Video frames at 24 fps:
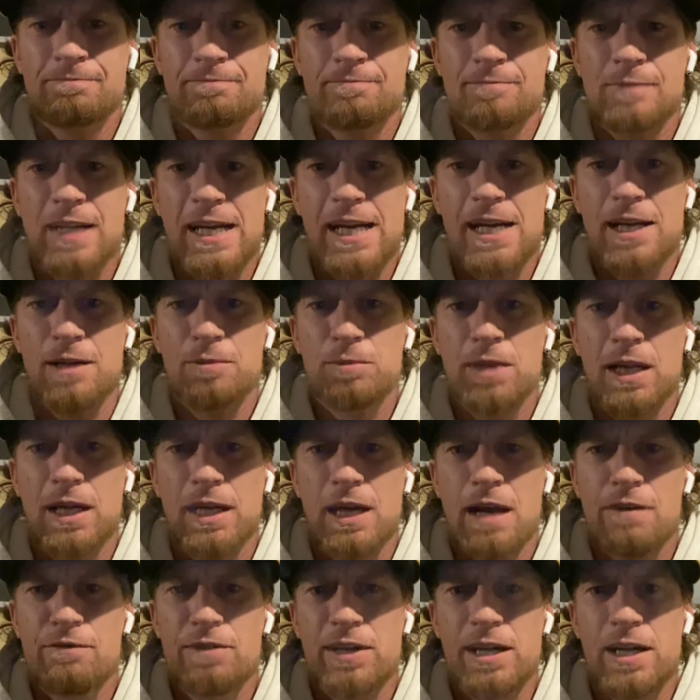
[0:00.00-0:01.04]
Damn, like
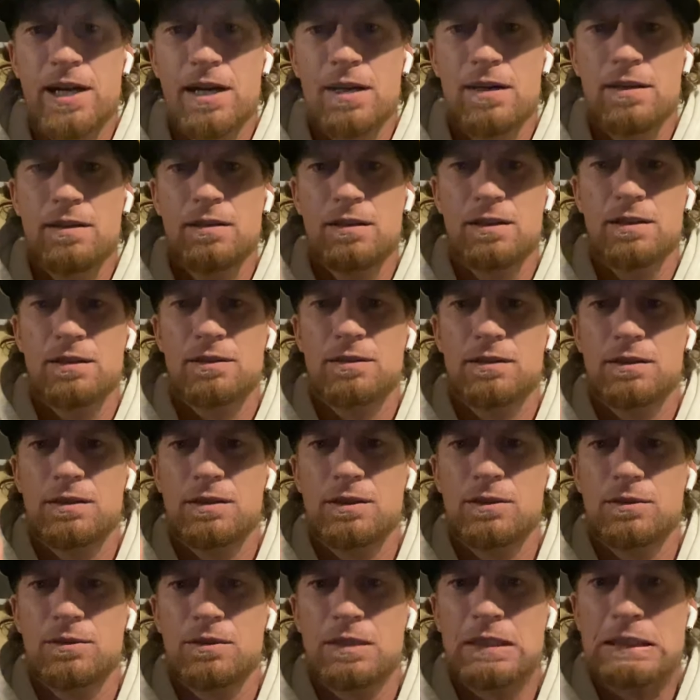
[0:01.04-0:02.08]
every year, you go,
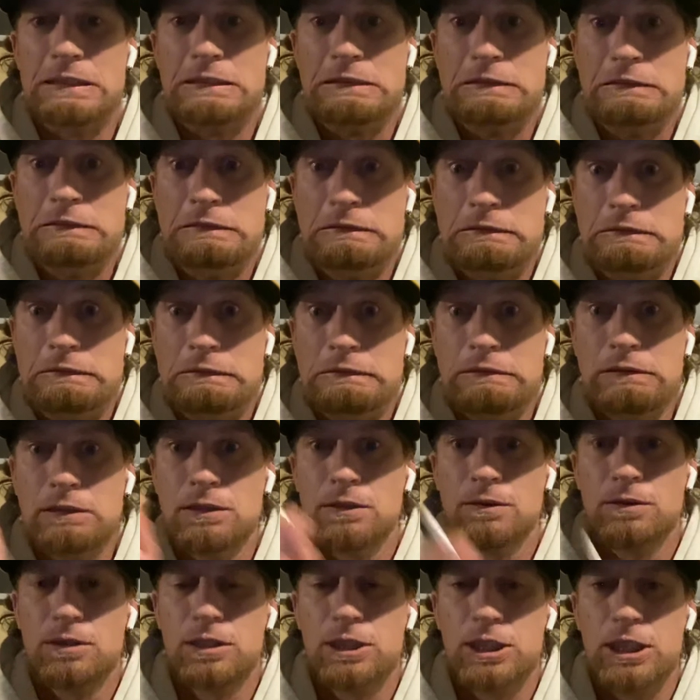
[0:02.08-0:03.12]
oh,
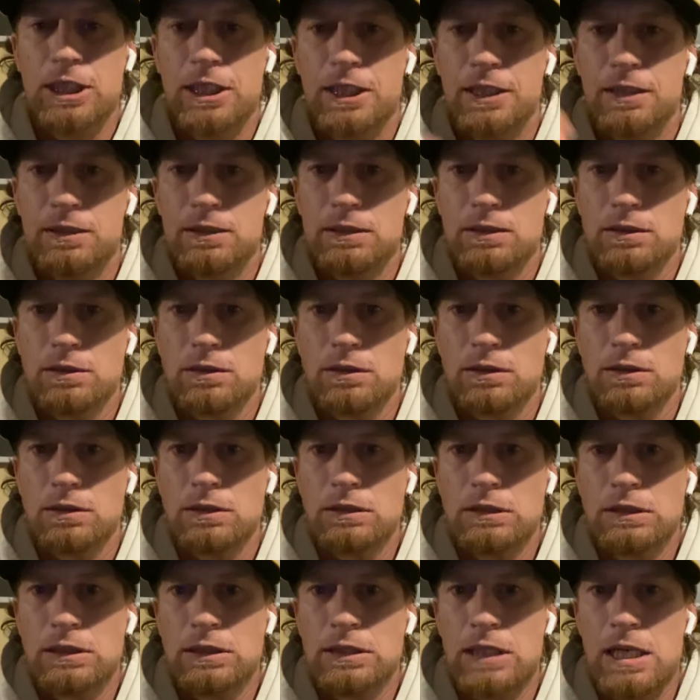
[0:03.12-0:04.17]
shit.
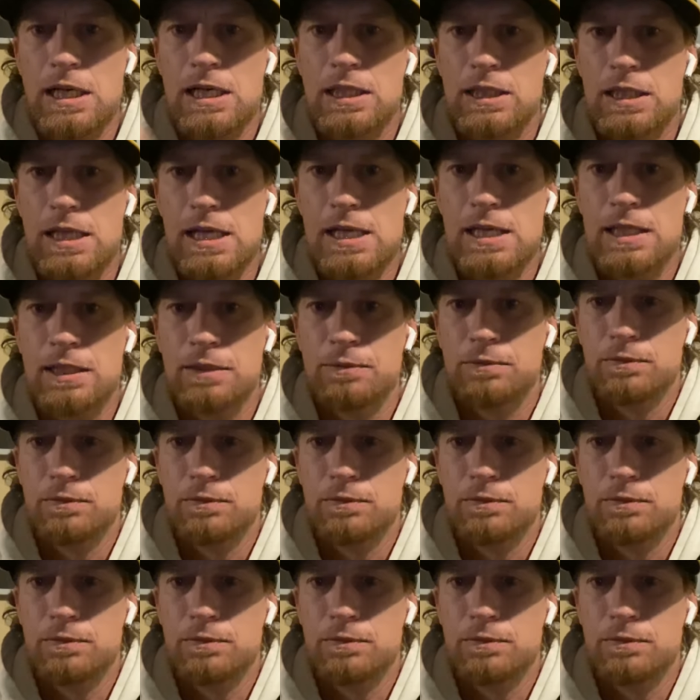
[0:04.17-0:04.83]
God damn.